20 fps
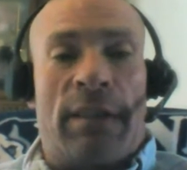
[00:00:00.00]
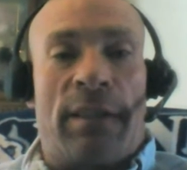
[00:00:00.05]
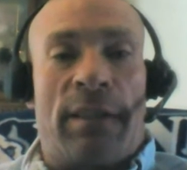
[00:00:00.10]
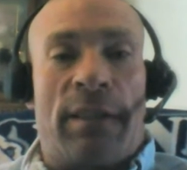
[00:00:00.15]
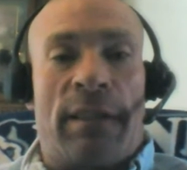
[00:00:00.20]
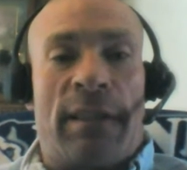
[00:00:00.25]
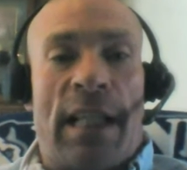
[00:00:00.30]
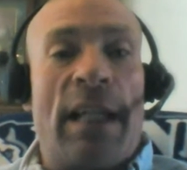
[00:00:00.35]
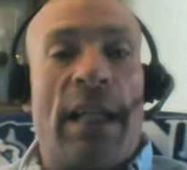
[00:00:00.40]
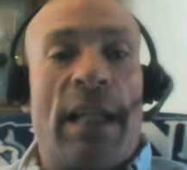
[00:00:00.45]

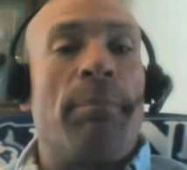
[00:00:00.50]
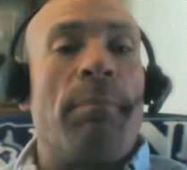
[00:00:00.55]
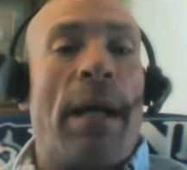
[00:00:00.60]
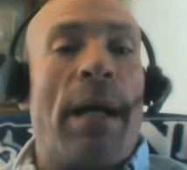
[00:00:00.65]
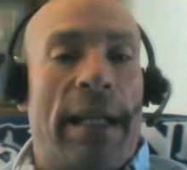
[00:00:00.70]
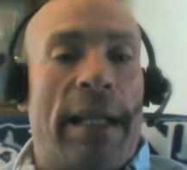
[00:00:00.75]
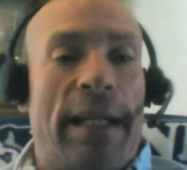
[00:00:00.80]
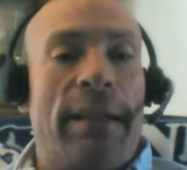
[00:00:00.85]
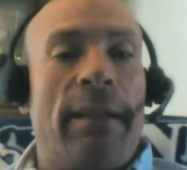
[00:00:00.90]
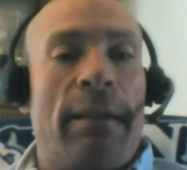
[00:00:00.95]

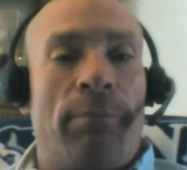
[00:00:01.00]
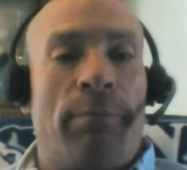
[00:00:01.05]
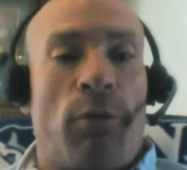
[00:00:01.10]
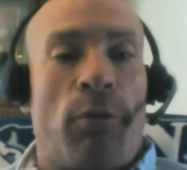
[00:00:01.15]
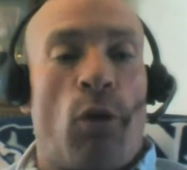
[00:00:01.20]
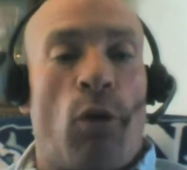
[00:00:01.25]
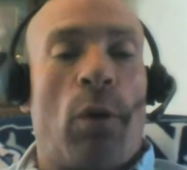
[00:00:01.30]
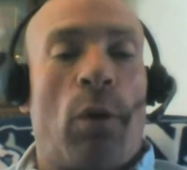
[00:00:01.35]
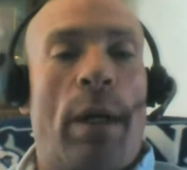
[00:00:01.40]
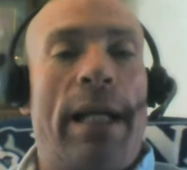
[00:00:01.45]
segmented four
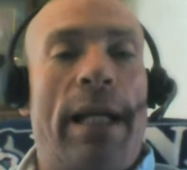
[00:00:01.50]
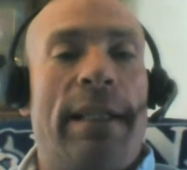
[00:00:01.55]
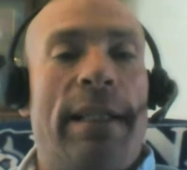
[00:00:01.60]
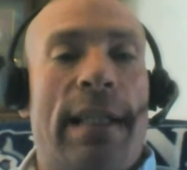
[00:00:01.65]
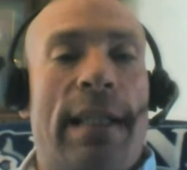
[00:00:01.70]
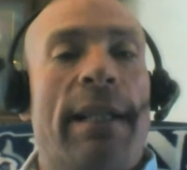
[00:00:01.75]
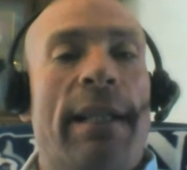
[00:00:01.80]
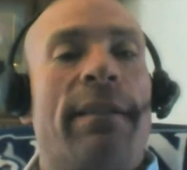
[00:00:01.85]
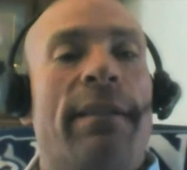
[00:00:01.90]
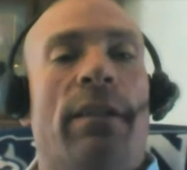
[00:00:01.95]
ways at
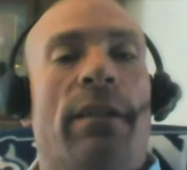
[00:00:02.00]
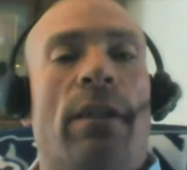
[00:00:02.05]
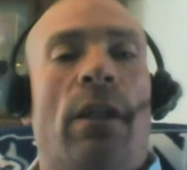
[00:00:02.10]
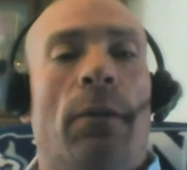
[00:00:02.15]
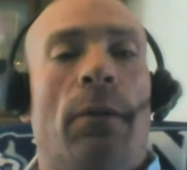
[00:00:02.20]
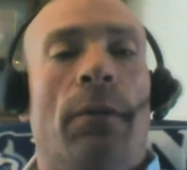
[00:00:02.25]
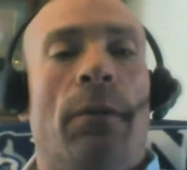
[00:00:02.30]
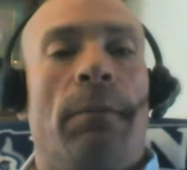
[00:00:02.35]
the node.